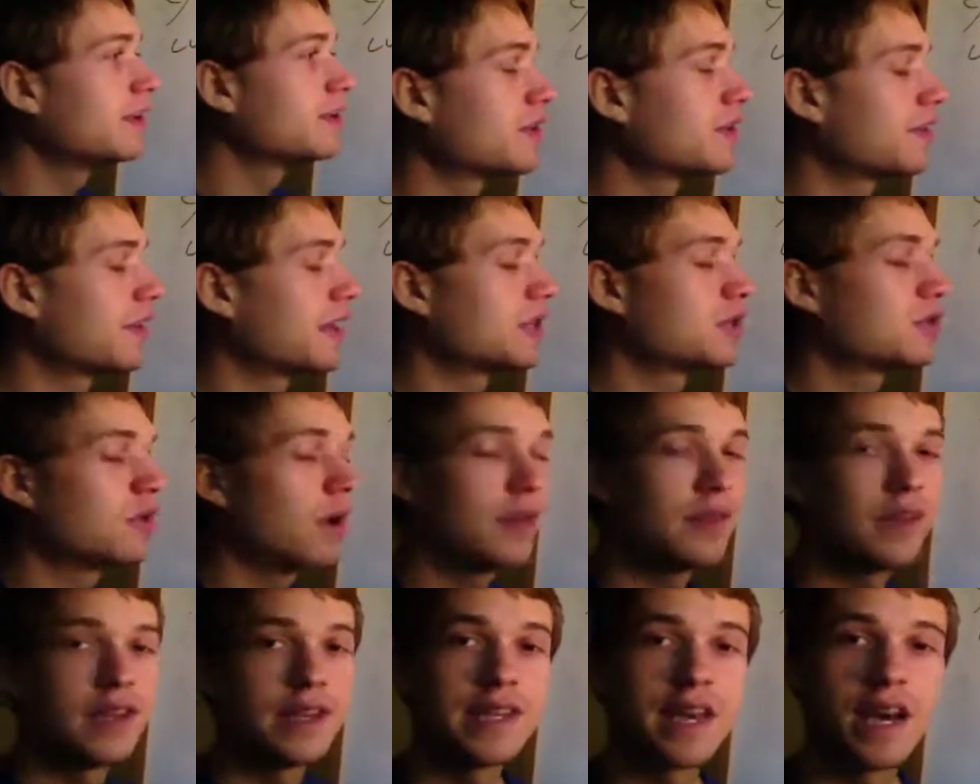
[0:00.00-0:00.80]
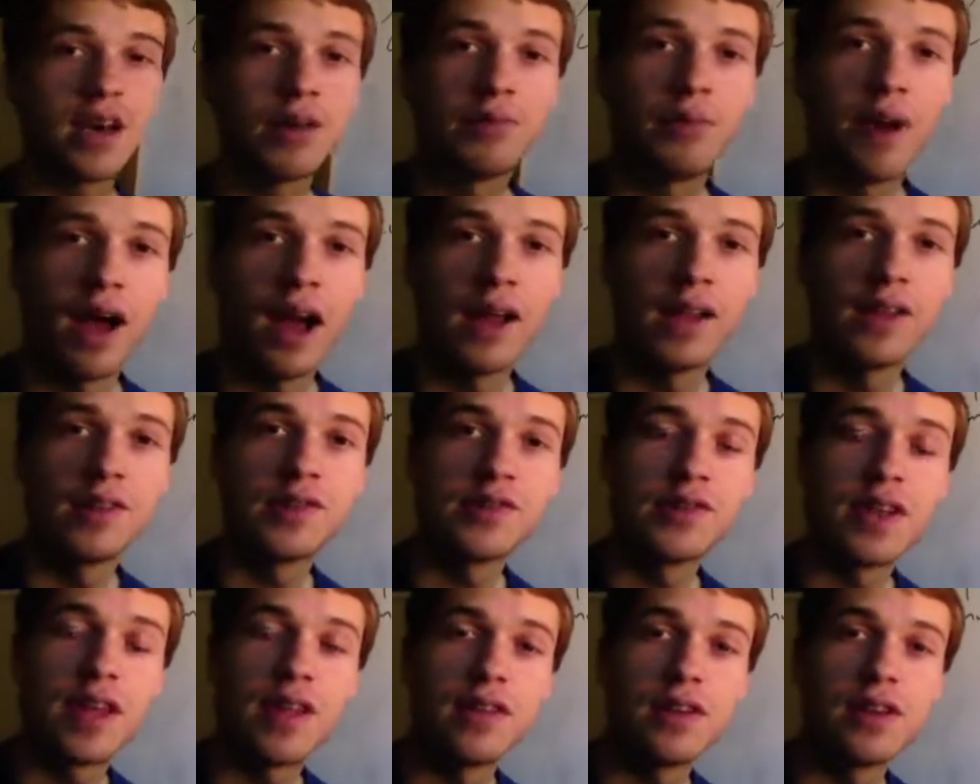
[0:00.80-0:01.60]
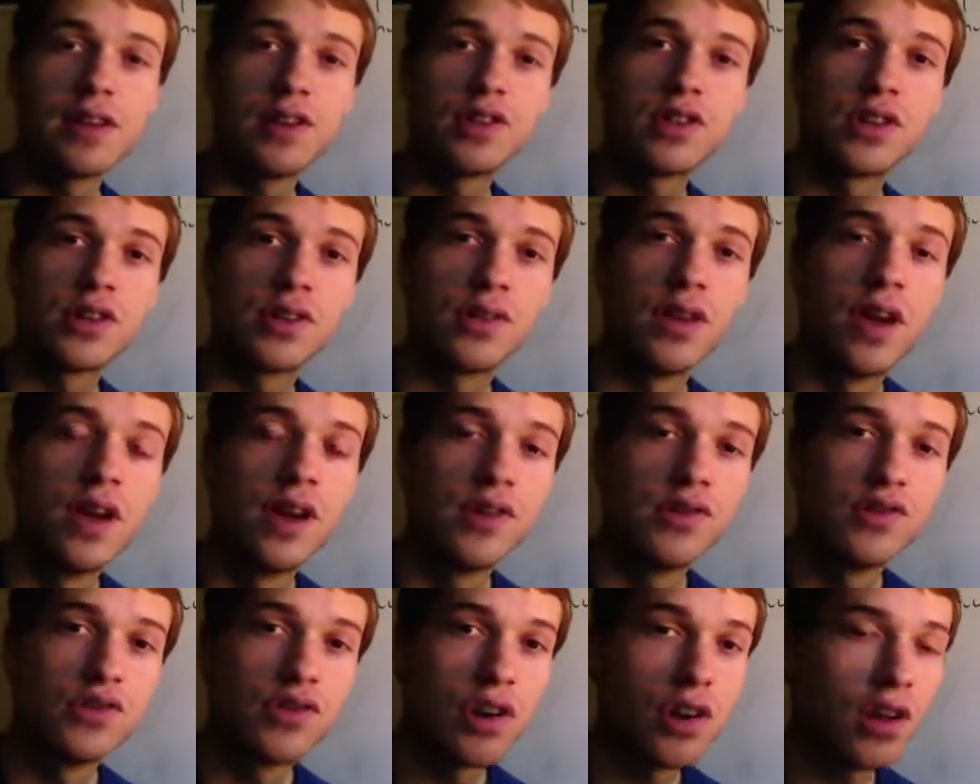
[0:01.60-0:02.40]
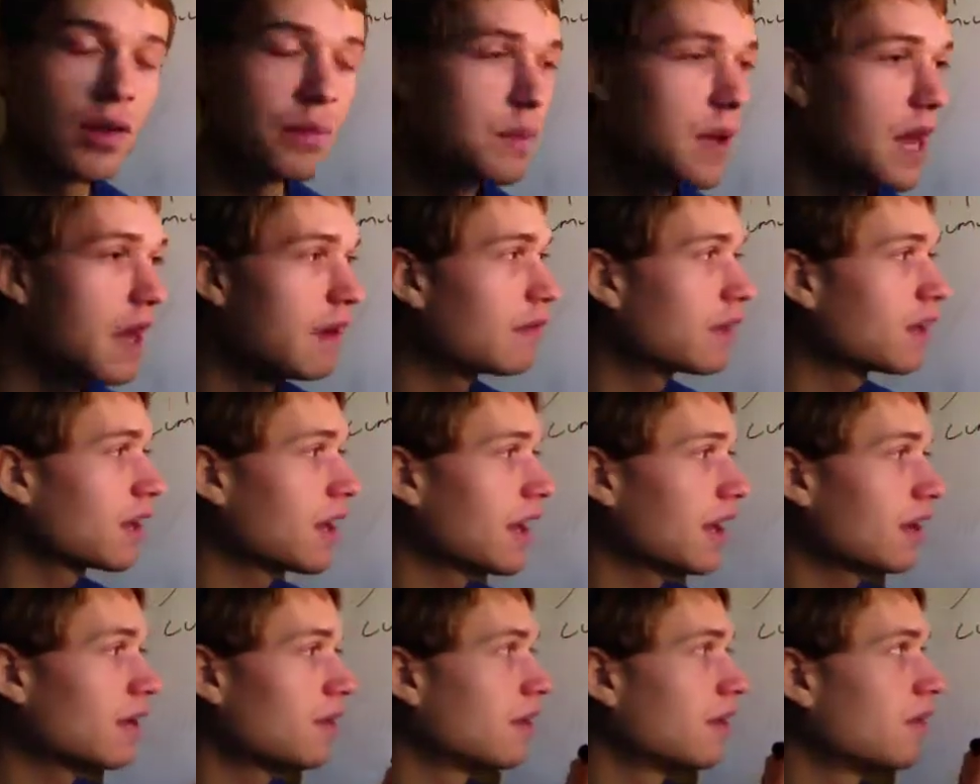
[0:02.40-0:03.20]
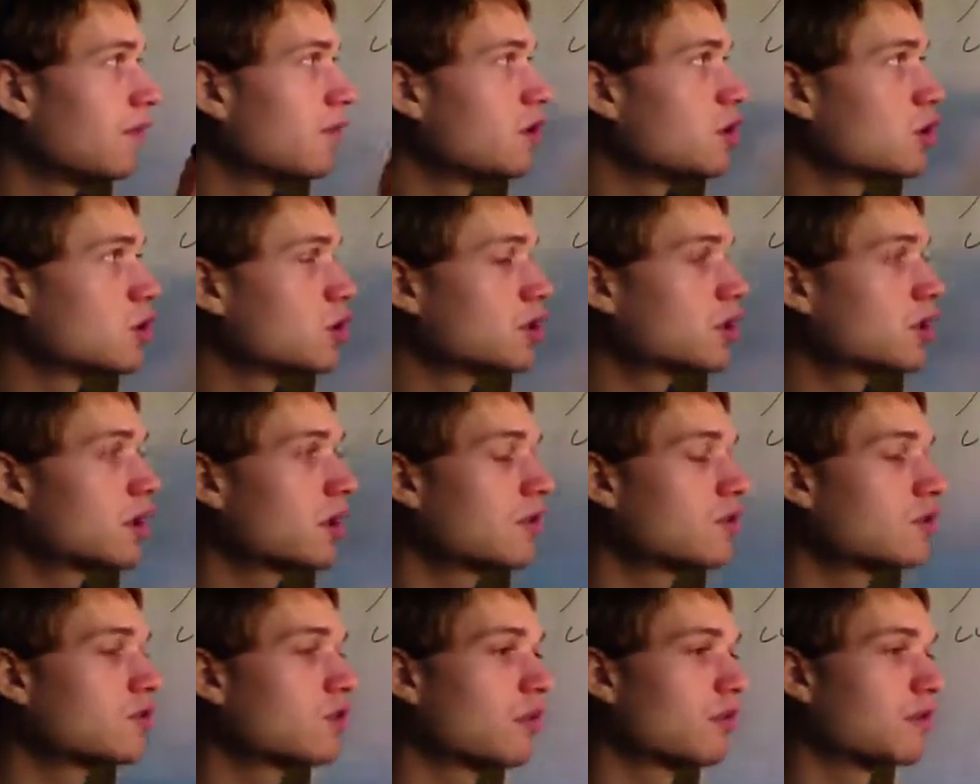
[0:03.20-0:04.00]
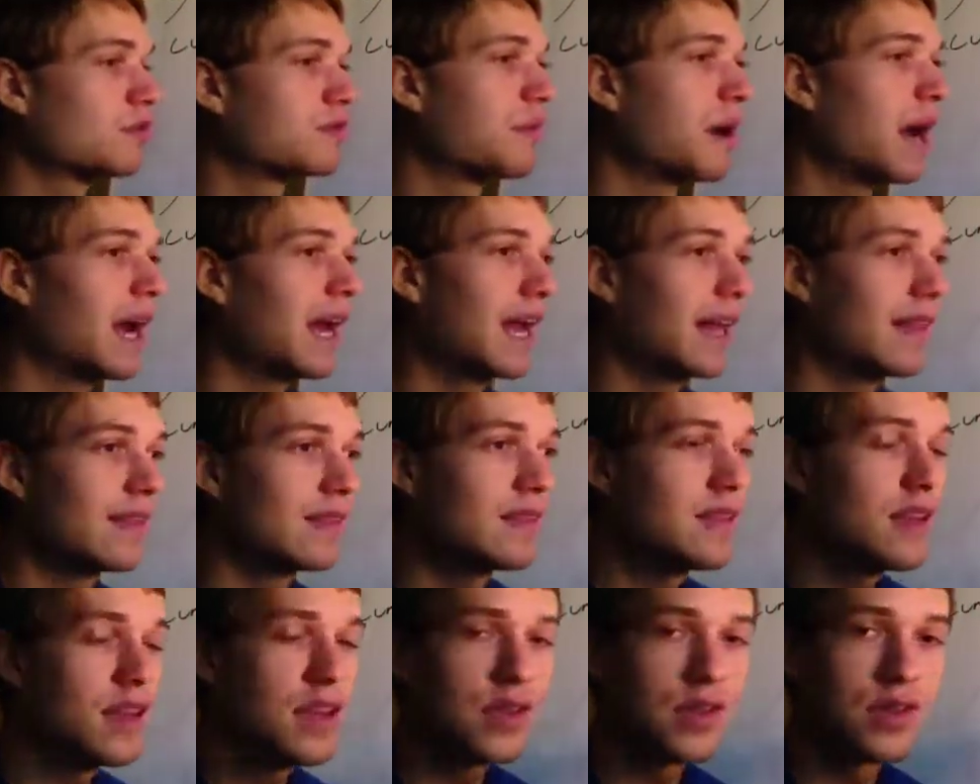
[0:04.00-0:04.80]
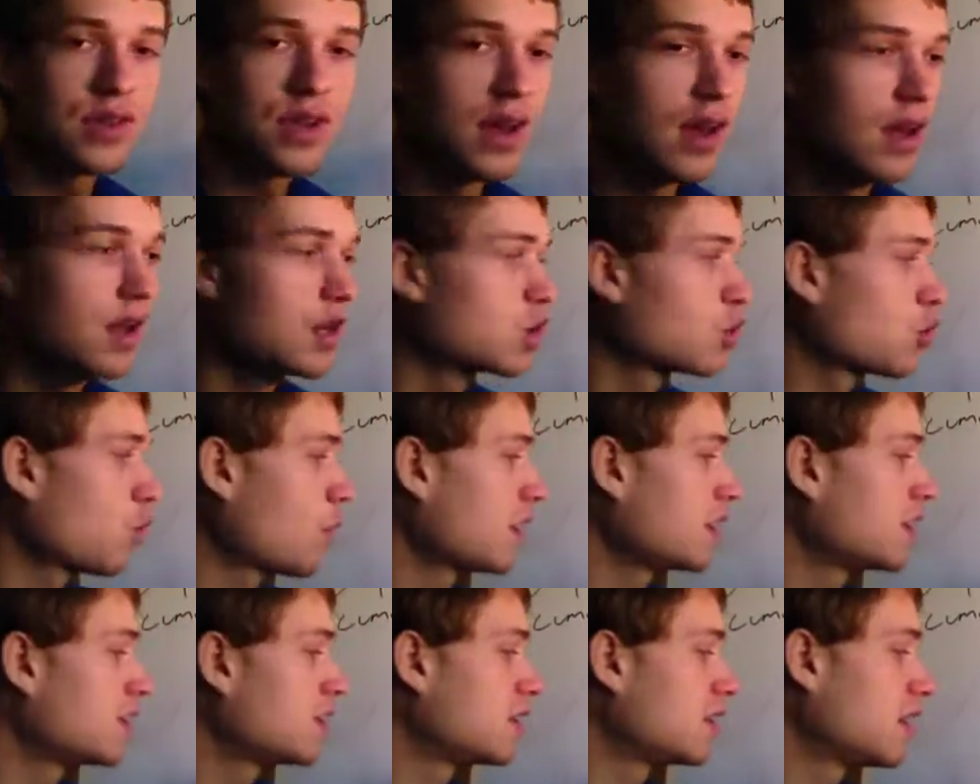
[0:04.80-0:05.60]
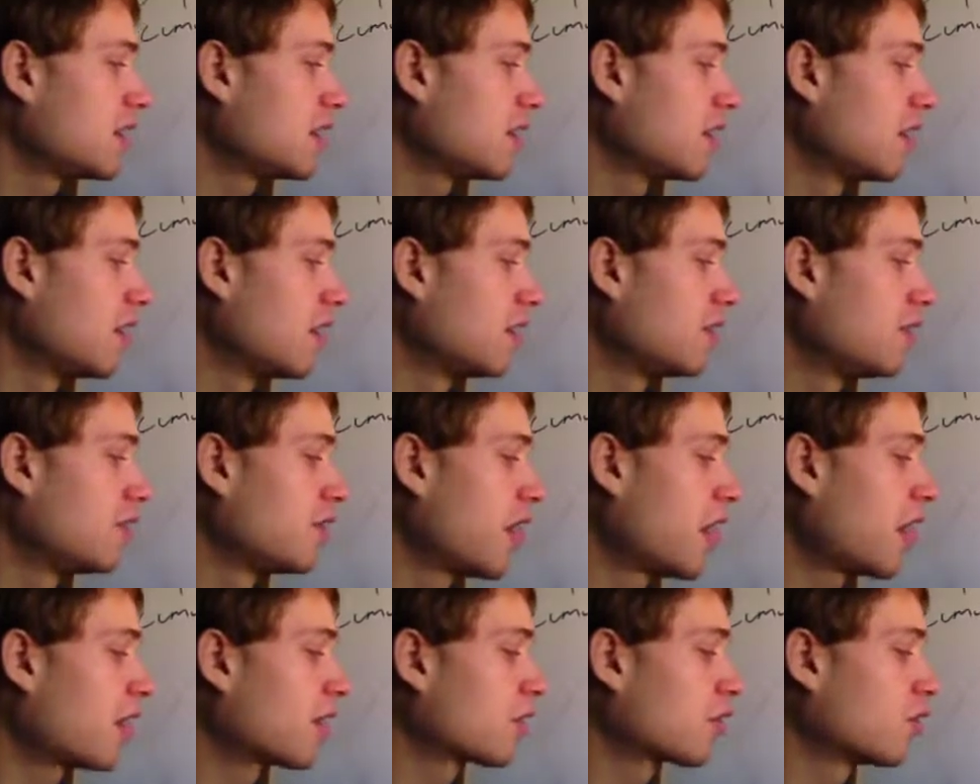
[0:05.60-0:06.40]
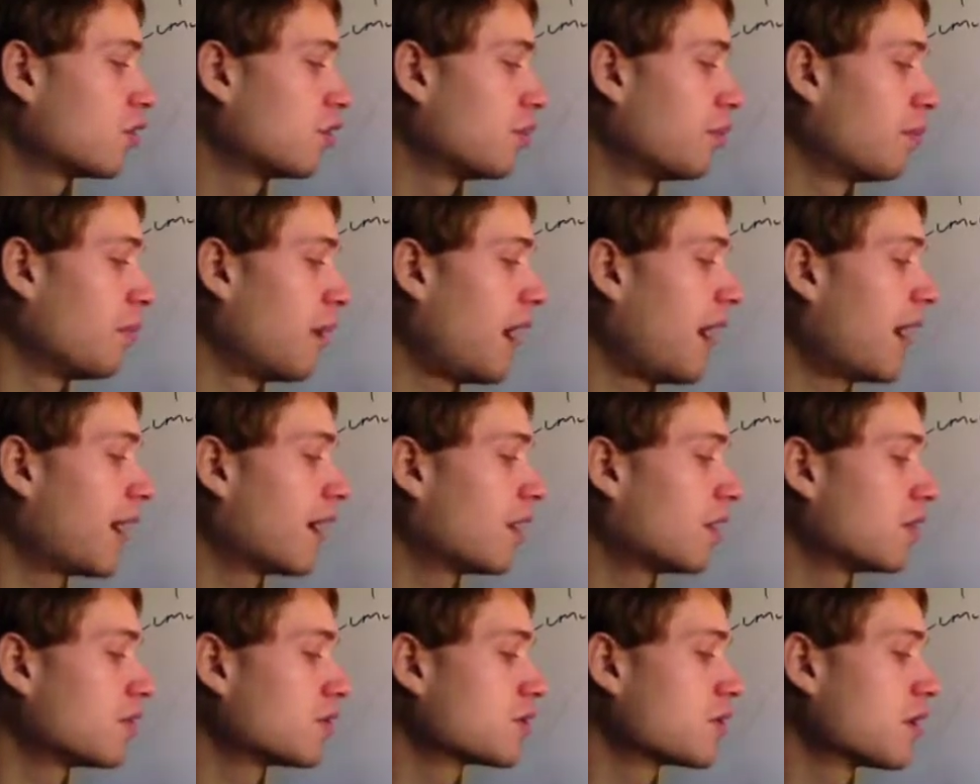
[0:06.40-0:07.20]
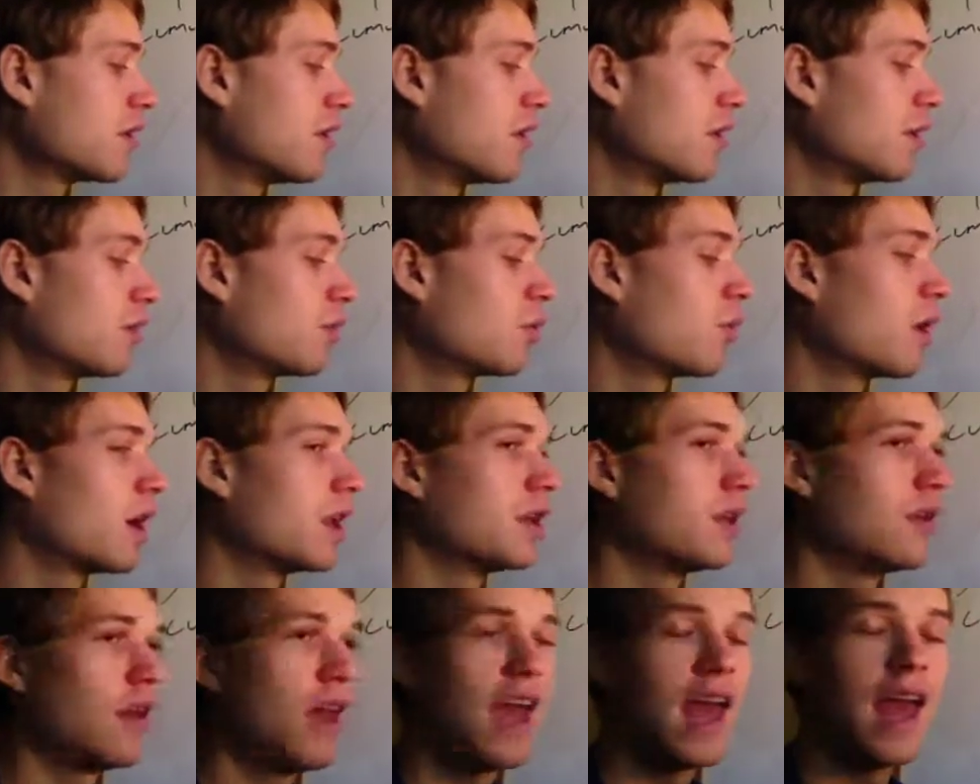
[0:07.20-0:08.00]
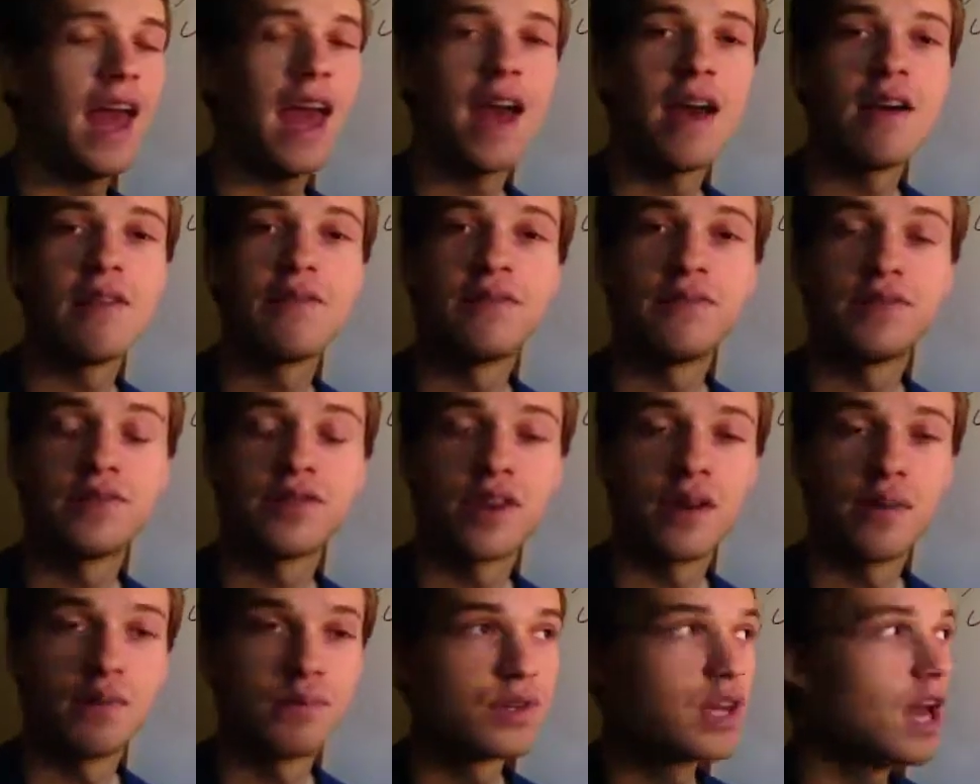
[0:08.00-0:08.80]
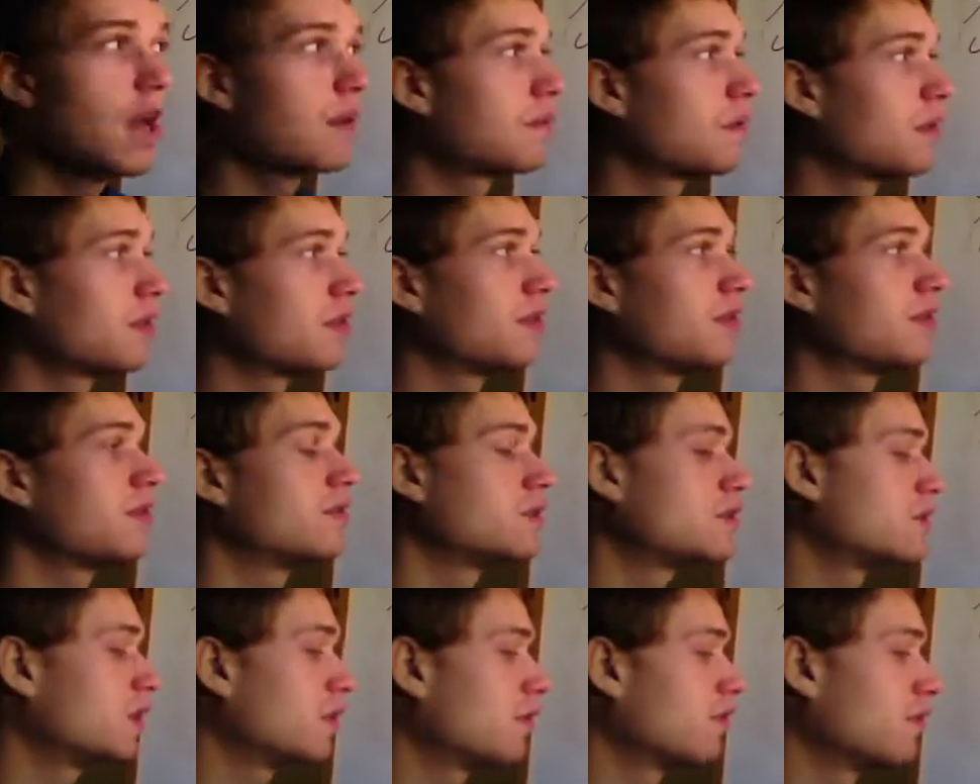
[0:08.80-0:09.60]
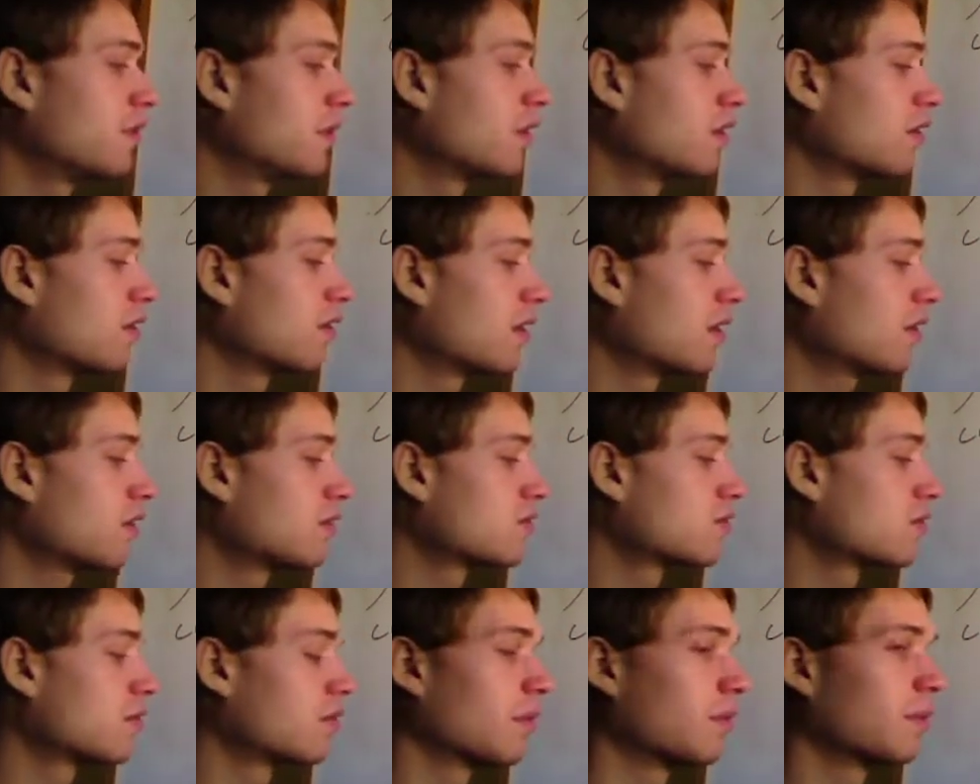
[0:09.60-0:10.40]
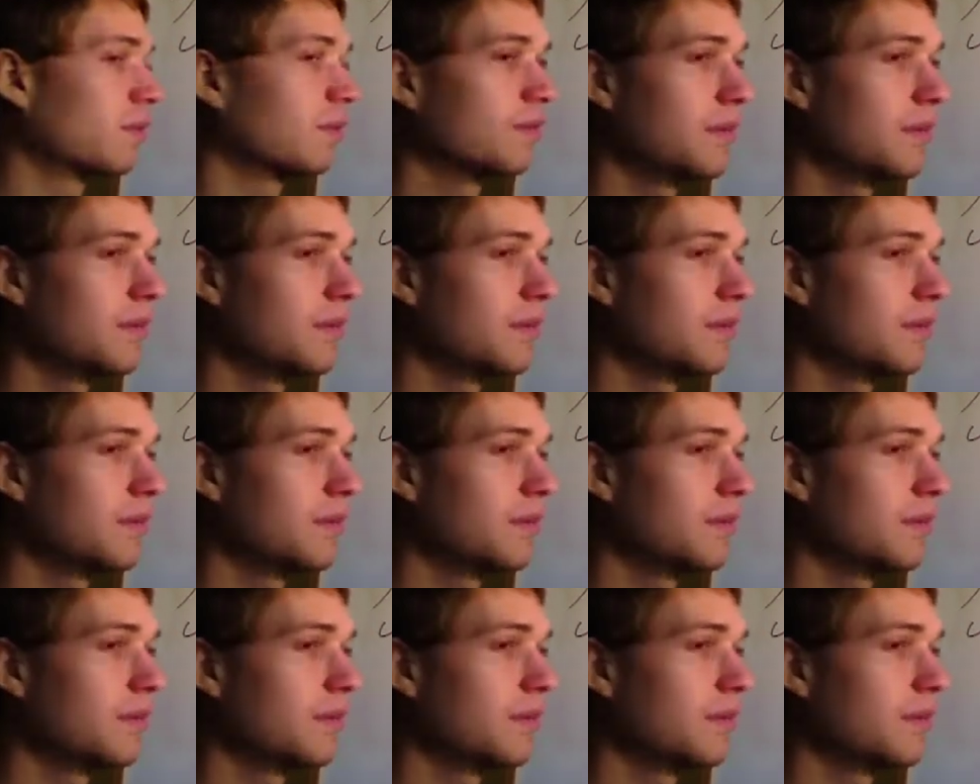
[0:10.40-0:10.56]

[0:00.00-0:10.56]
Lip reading: that's why they tell pilots that they should circumnavigate these thunderstorms by at least 20 nautical miles when you have some type of severe thunderstorm.